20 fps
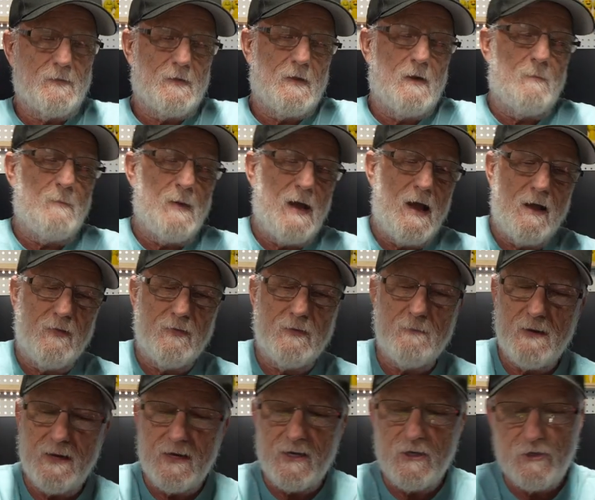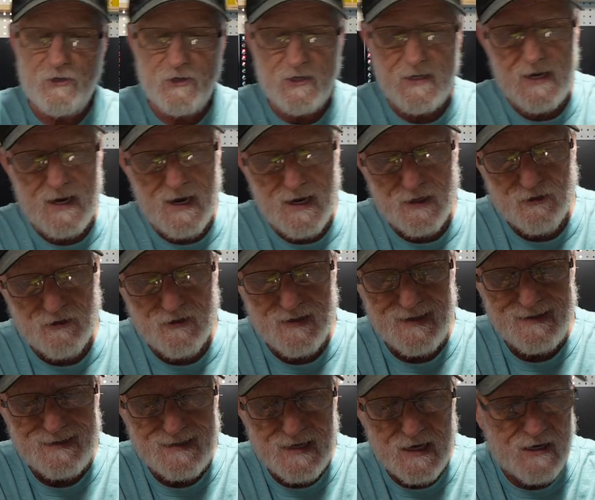about the Mini GS
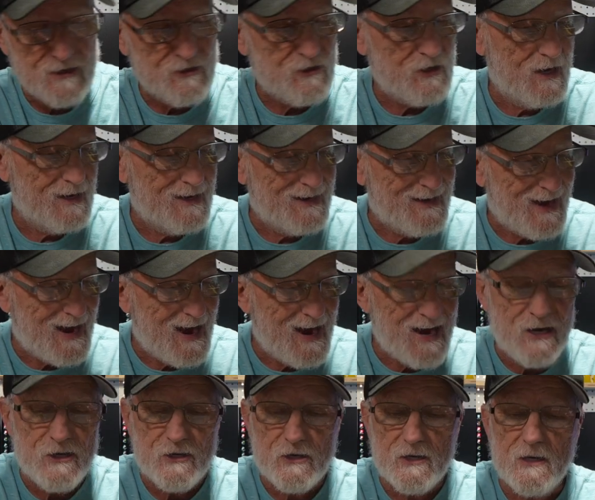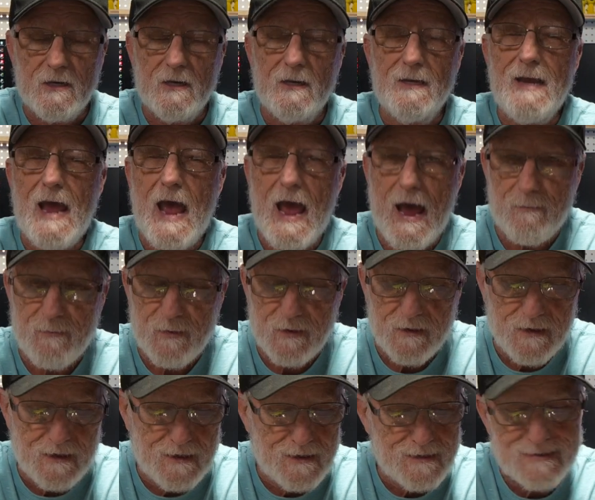that does occasionally happen,
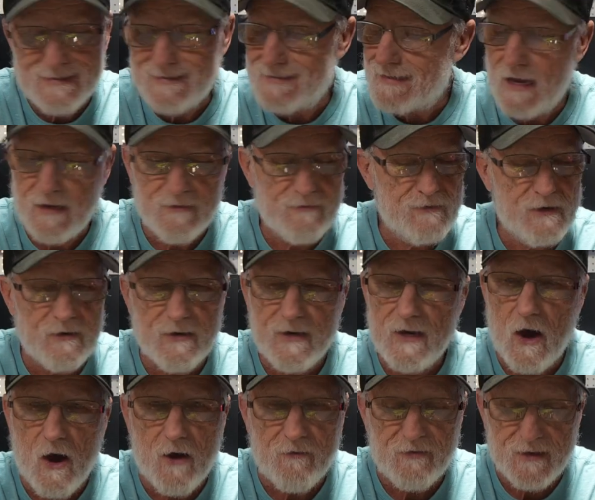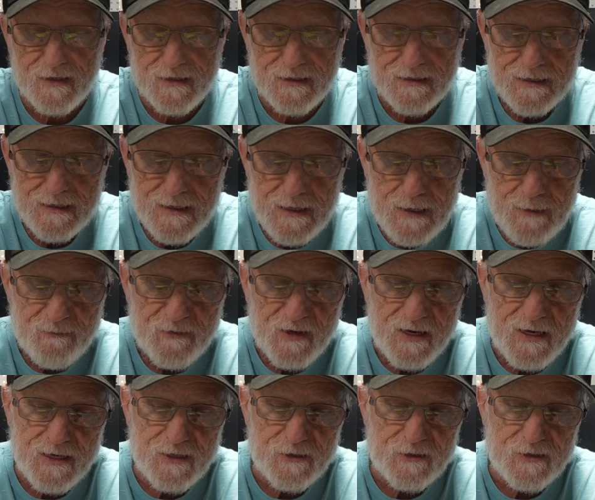and it's not very often,
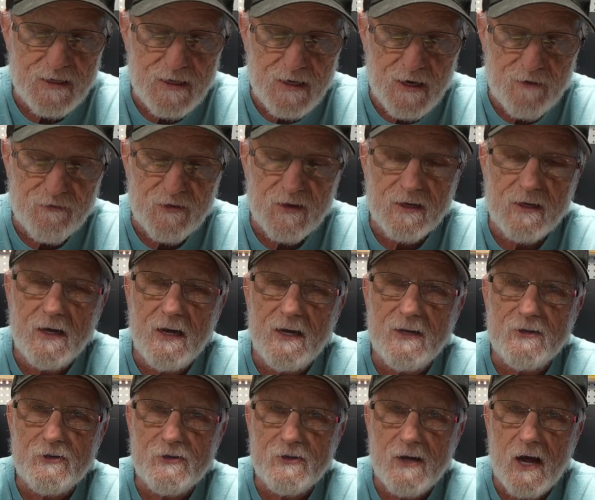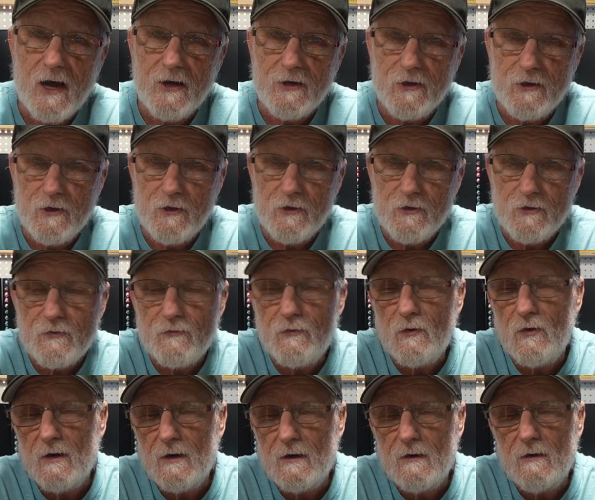is if the gun's not used
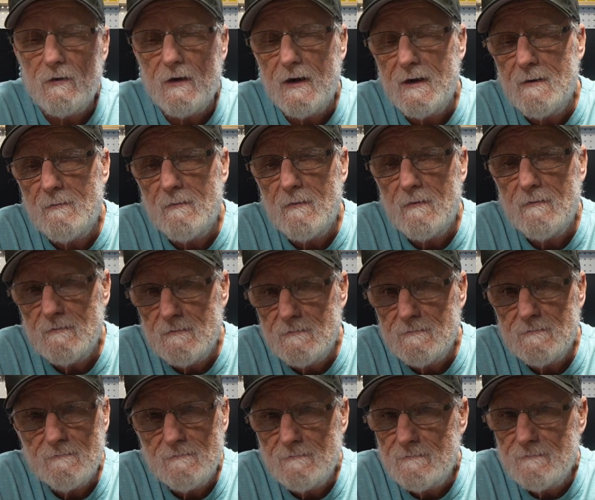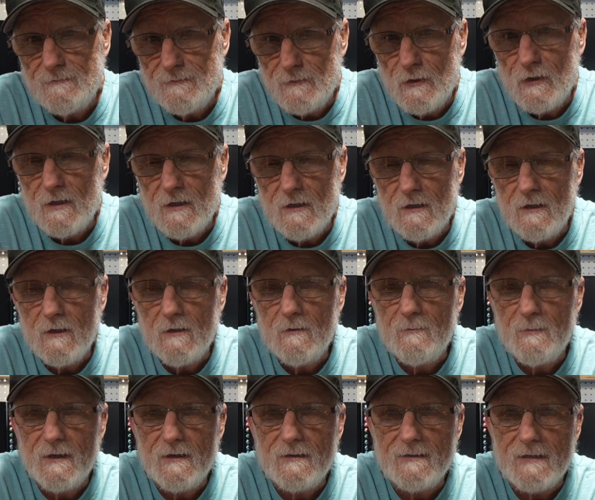for a good little
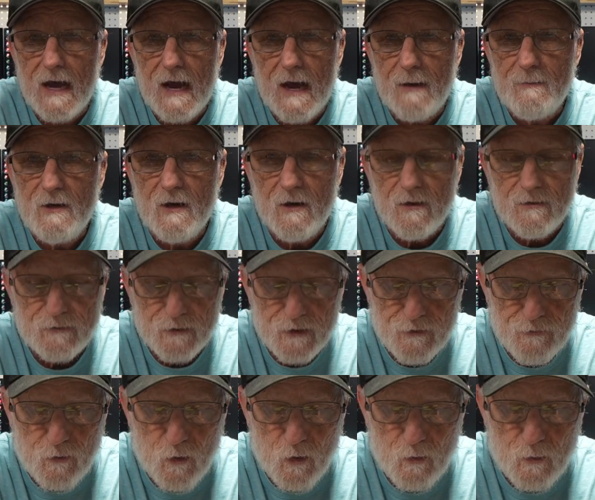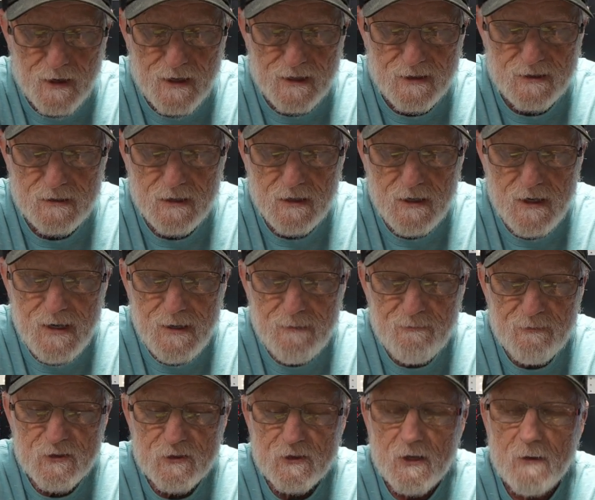bit of time, 3 or 4 weeks,
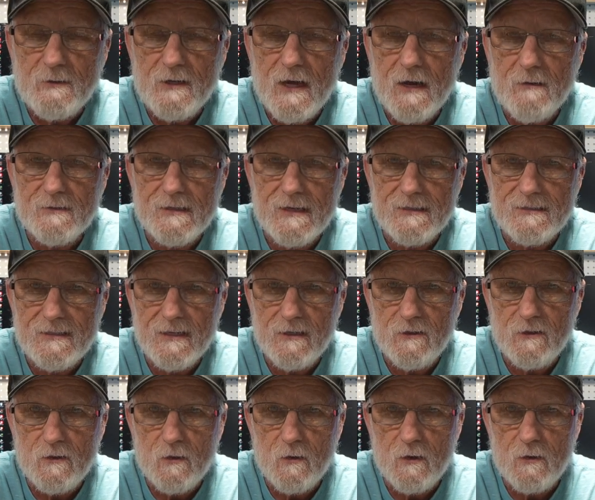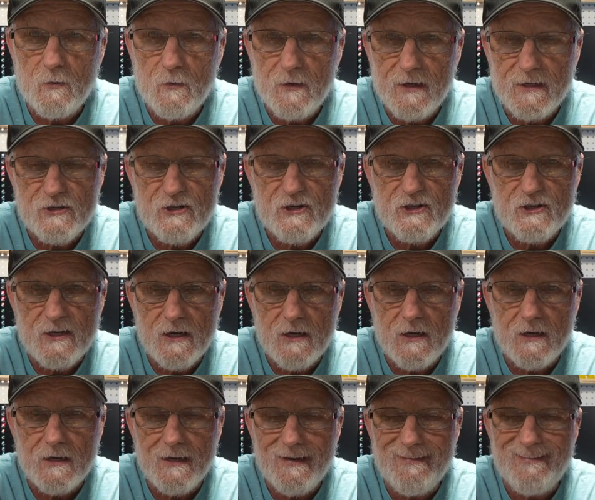sometimes that solenoid will get
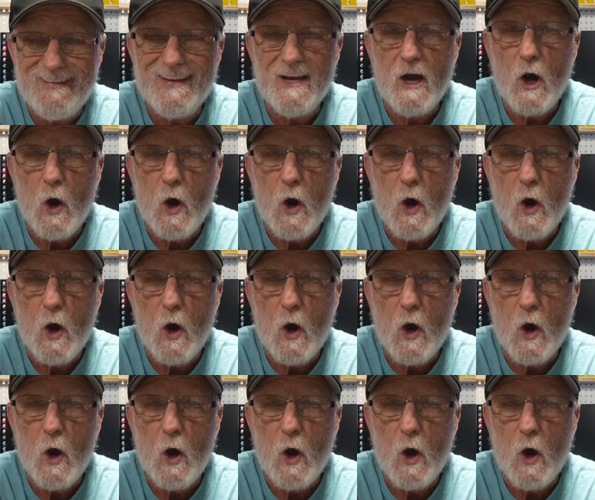stuck in the